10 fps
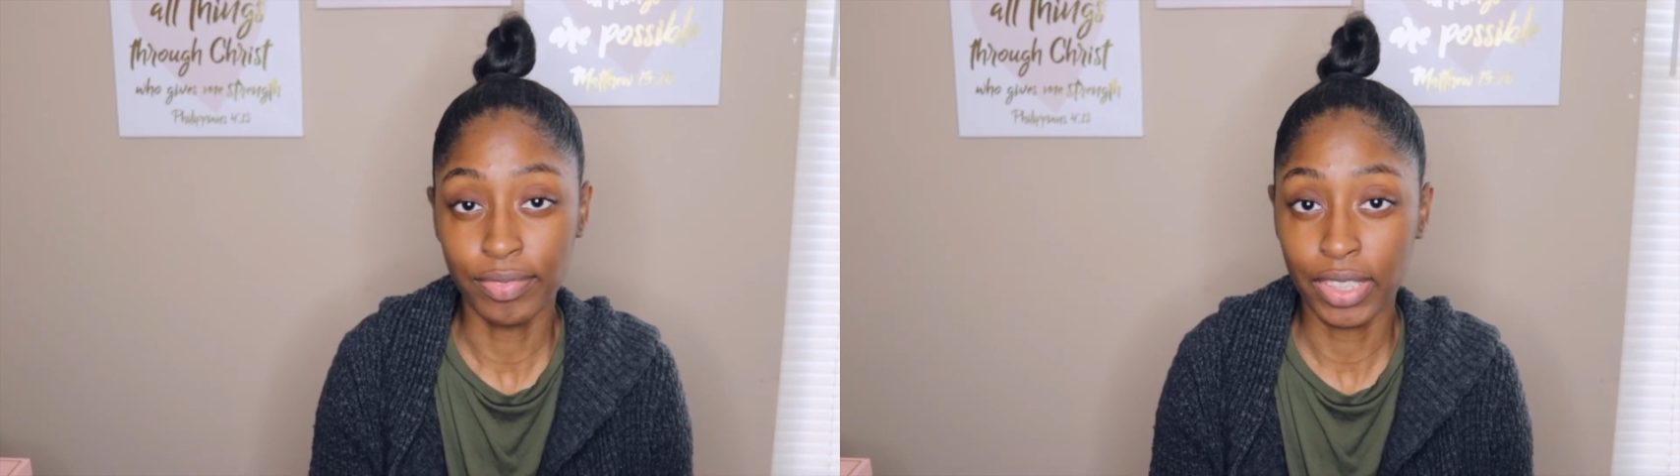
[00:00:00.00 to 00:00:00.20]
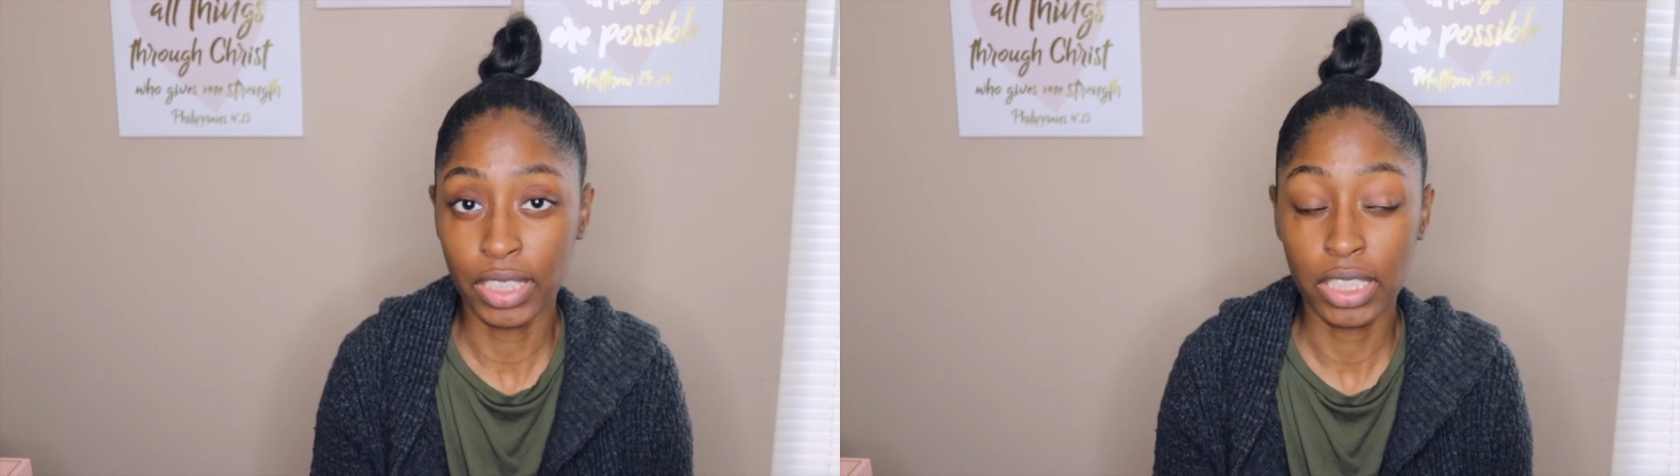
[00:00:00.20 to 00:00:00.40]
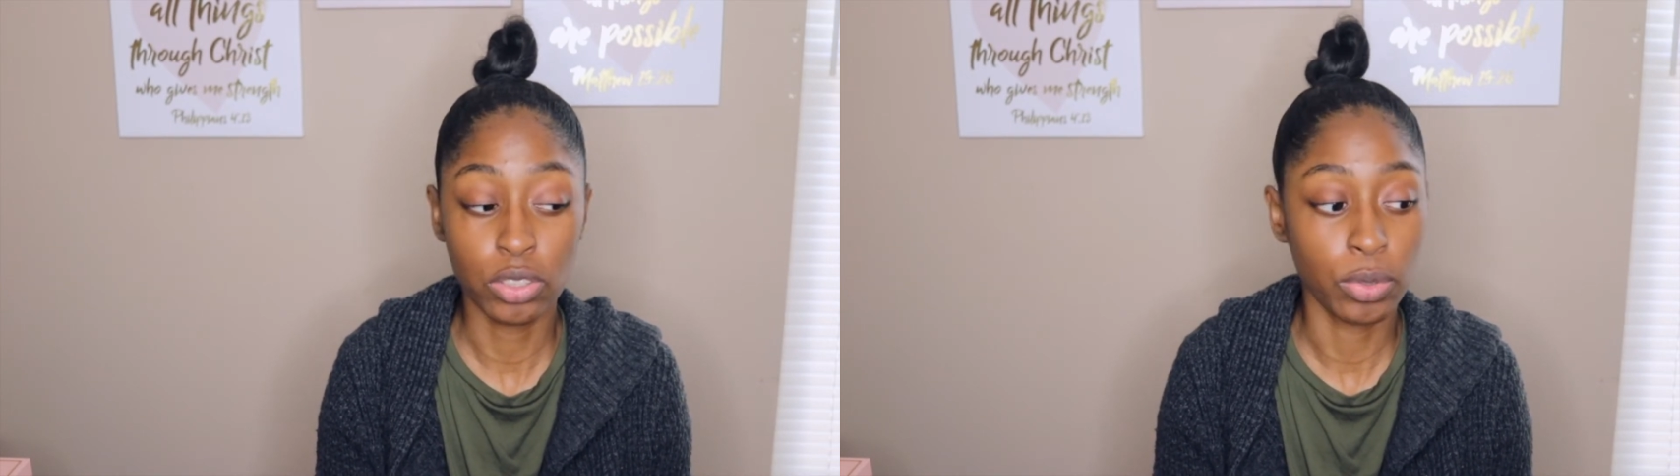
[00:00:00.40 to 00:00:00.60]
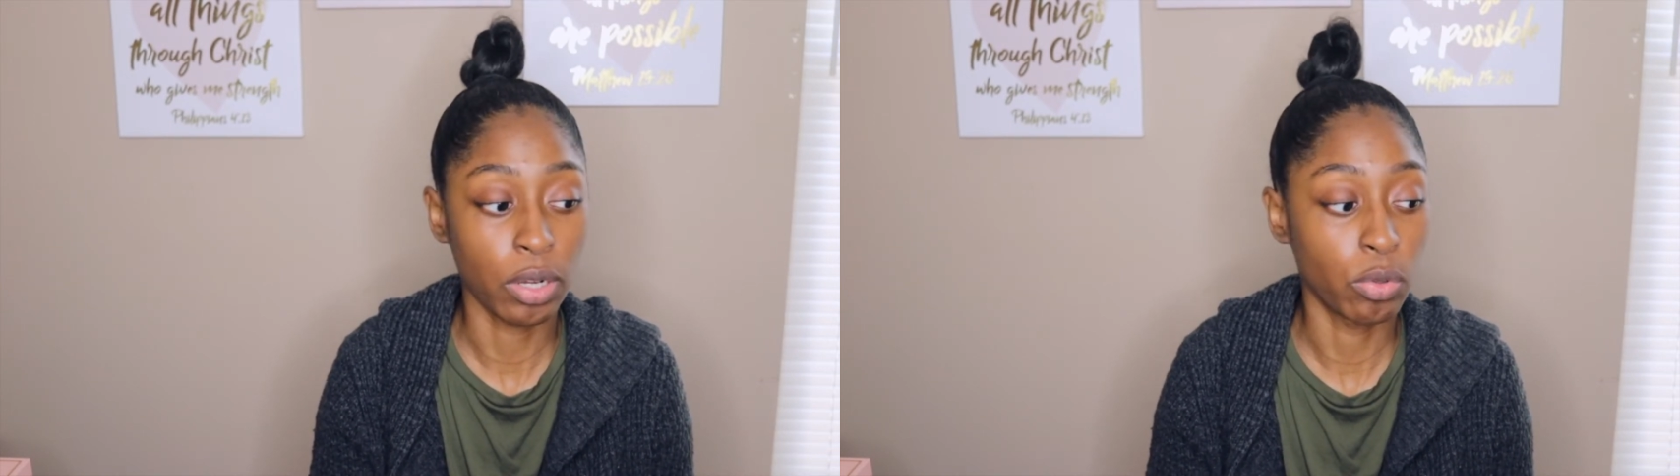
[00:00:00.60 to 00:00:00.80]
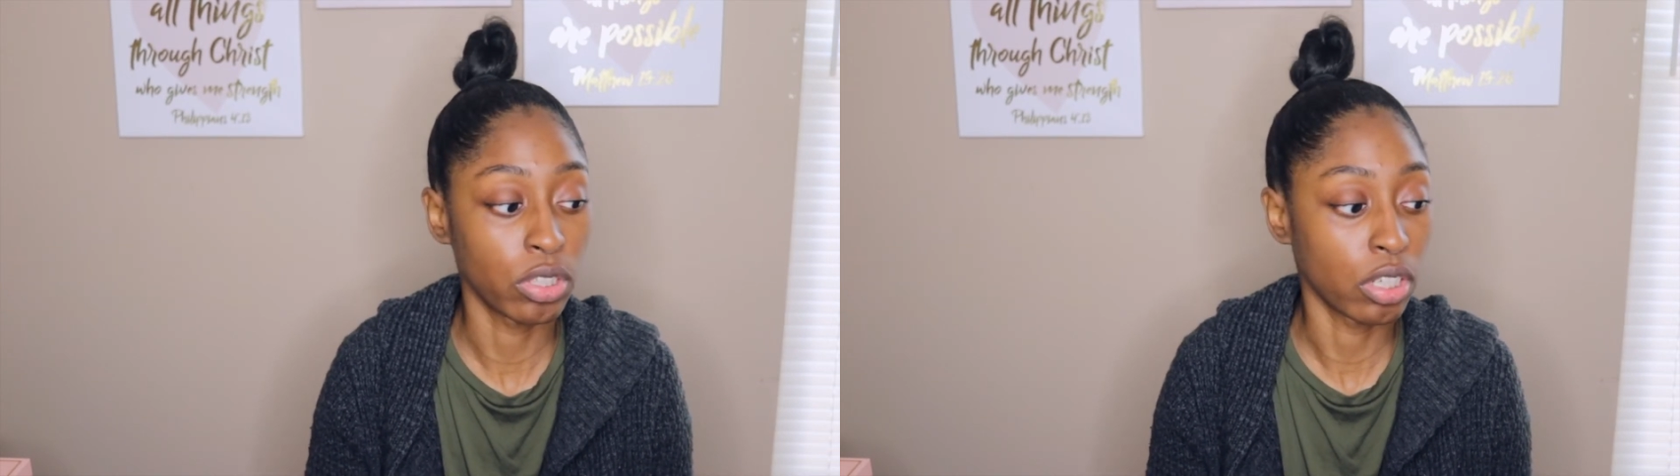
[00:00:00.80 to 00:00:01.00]
and that's what I
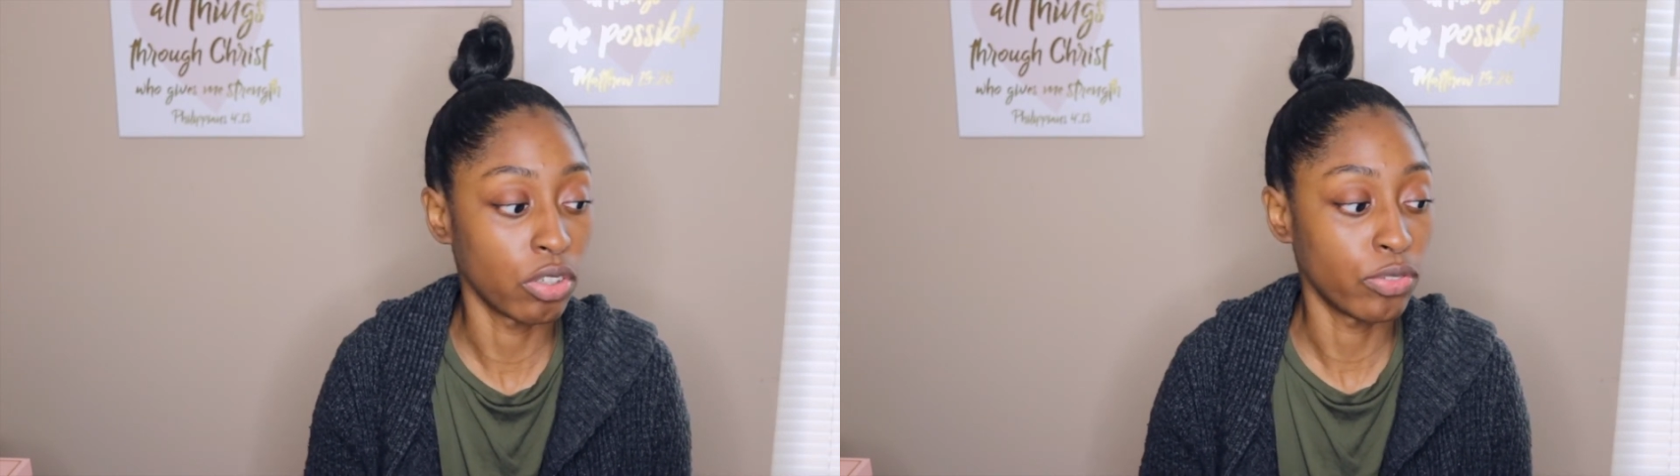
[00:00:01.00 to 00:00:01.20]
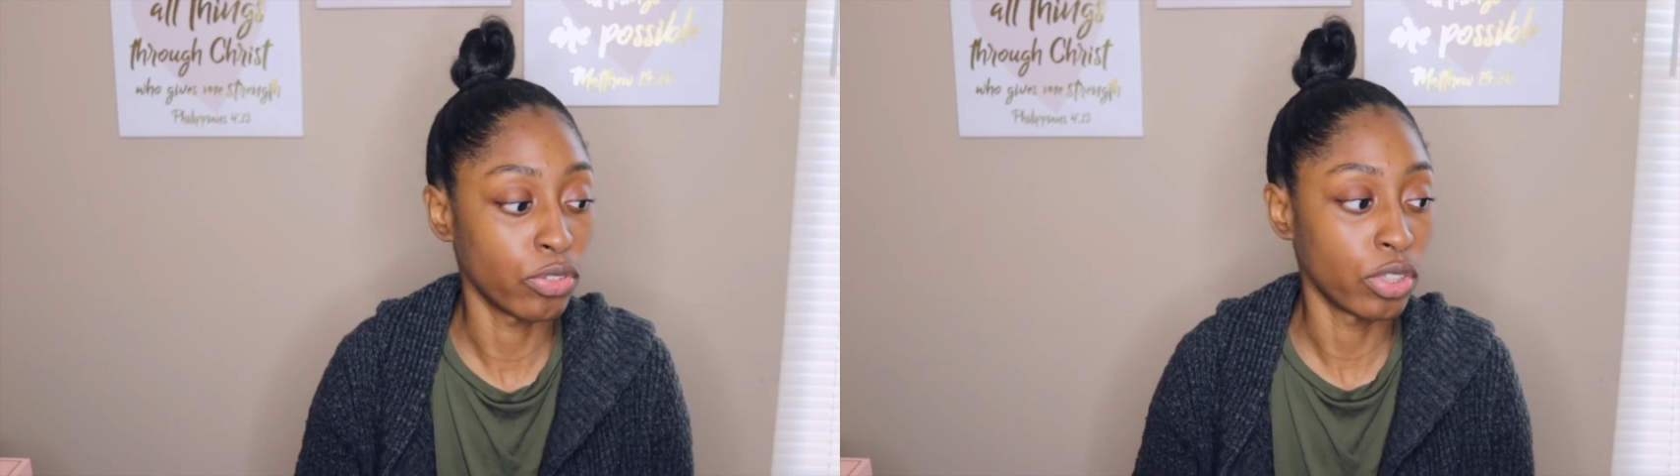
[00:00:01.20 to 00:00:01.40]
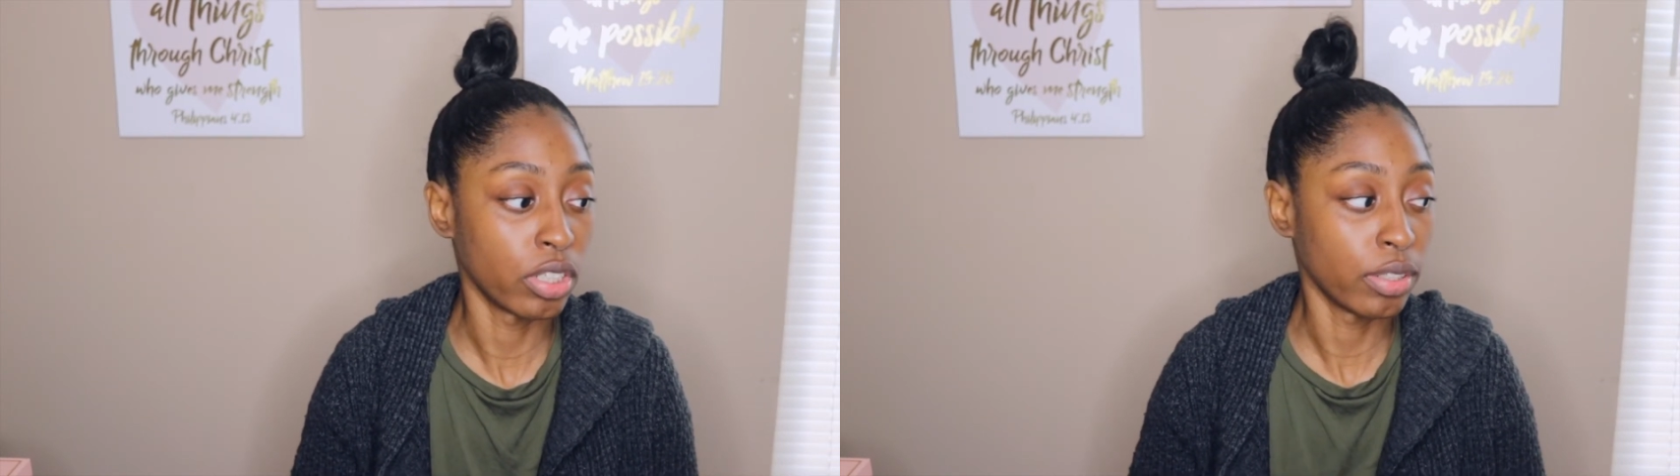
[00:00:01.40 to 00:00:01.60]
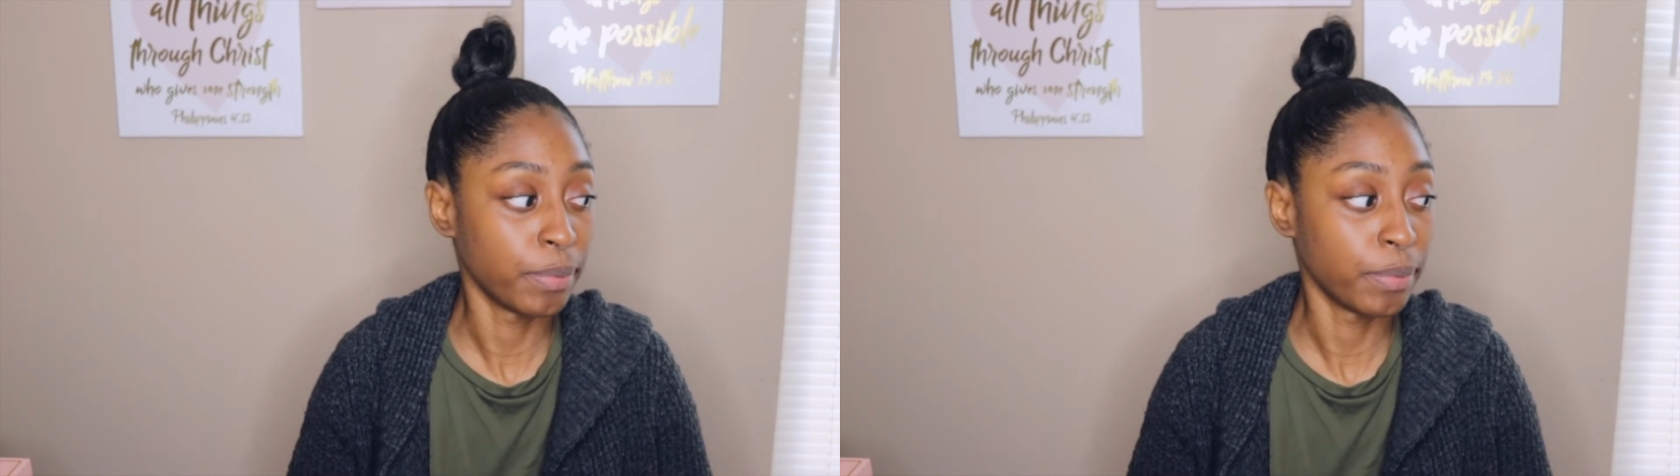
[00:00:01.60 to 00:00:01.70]
want to go for,